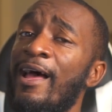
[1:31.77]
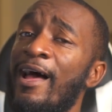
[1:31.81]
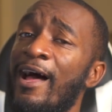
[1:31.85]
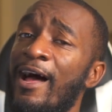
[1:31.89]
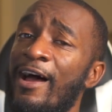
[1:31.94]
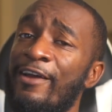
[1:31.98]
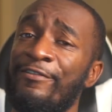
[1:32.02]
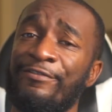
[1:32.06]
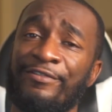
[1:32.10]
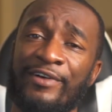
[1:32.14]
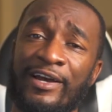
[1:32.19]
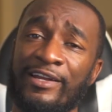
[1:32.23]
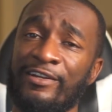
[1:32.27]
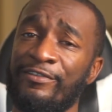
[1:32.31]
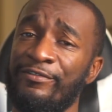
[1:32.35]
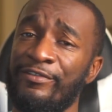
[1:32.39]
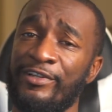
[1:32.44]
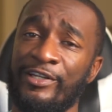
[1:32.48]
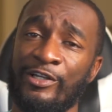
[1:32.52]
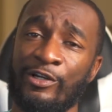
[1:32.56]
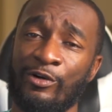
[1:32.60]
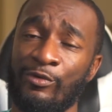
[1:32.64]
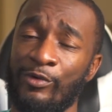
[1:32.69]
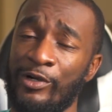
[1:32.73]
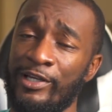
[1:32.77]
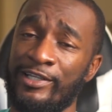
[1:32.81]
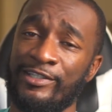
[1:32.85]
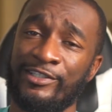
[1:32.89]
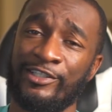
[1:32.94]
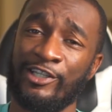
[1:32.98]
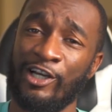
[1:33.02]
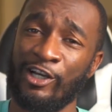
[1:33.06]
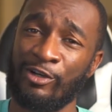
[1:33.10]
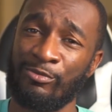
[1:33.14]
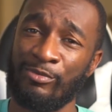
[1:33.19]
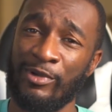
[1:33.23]
I find a video where he's
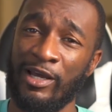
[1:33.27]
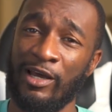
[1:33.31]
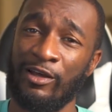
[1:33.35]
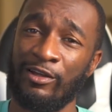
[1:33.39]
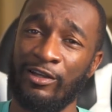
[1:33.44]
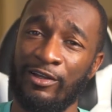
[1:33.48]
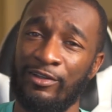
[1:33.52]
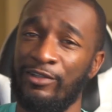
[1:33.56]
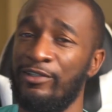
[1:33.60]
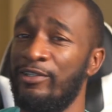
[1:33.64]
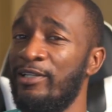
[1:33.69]
talking about